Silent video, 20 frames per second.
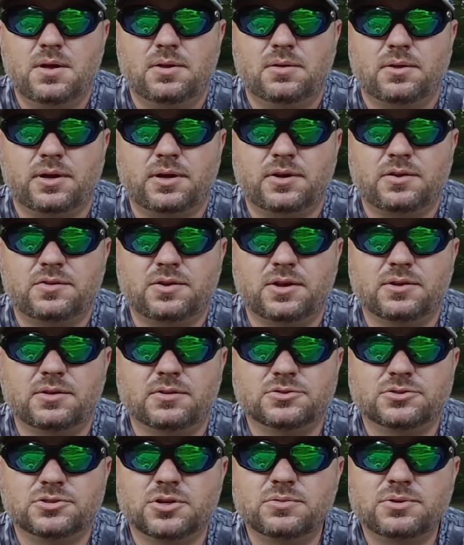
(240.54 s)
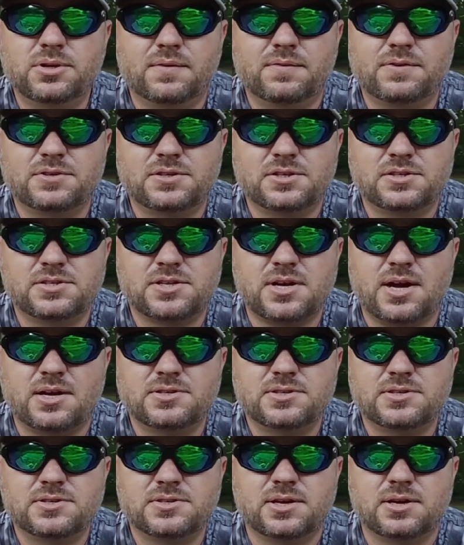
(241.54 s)
Like I said, there's no difference in
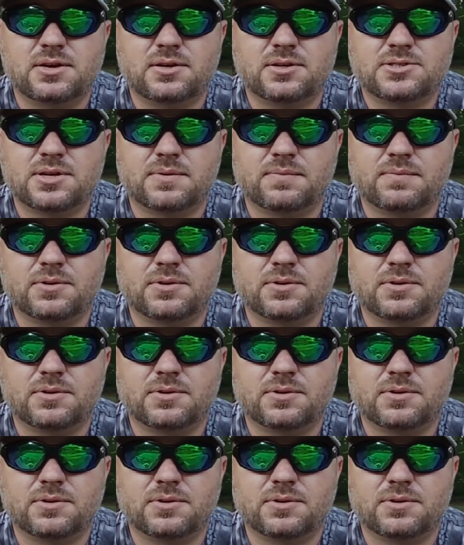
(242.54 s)
sizes there except